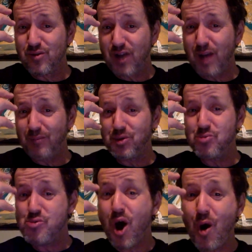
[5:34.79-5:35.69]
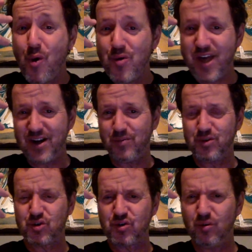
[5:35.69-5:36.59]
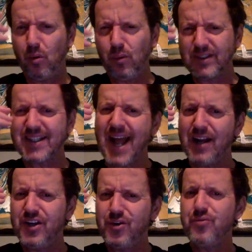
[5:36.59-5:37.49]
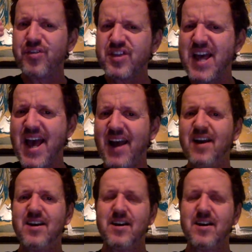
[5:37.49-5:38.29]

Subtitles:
come to know that it was true? Well, what's that new thing?